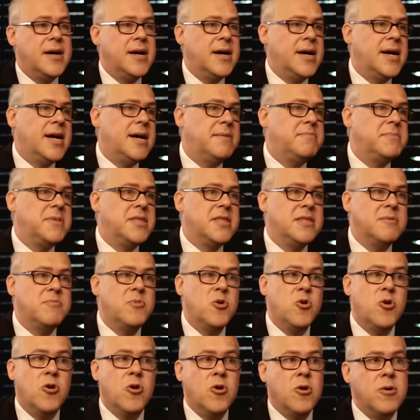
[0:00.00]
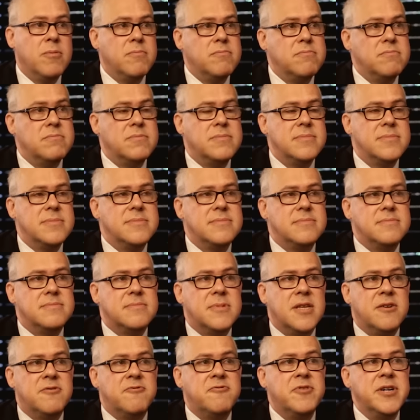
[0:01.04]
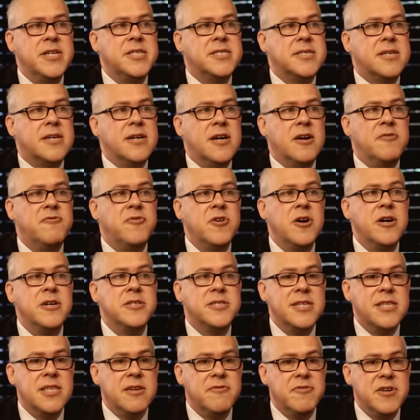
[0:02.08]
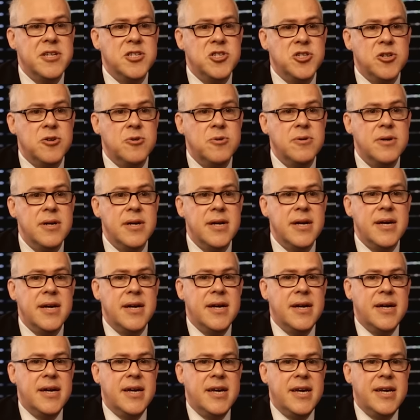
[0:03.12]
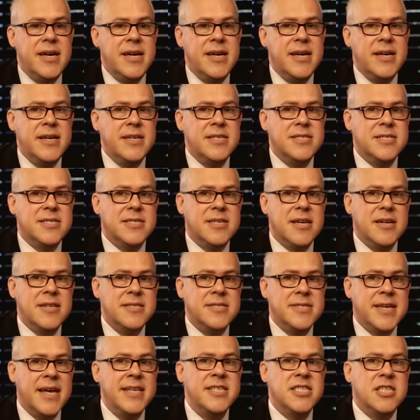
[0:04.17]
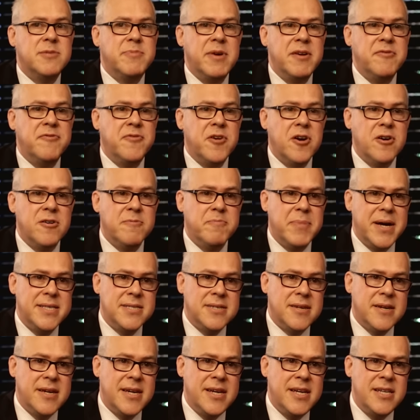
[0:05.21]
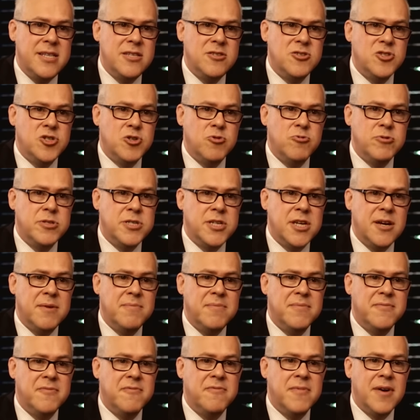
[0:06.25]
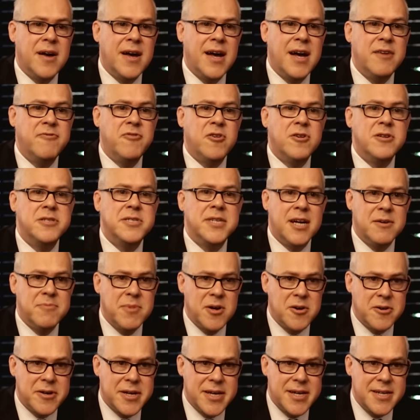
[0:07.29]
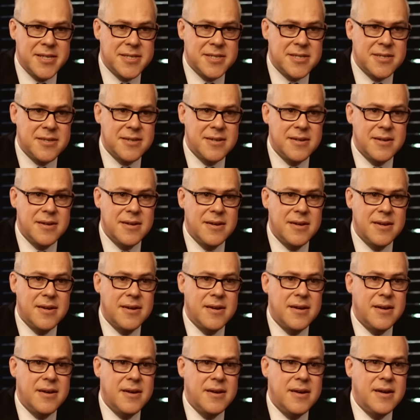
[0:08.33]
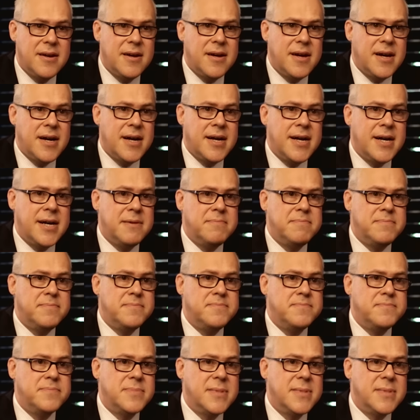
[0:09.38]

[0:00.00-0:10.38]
the more risk-averse individual tends to be far better in short-term, high-volatile markets. The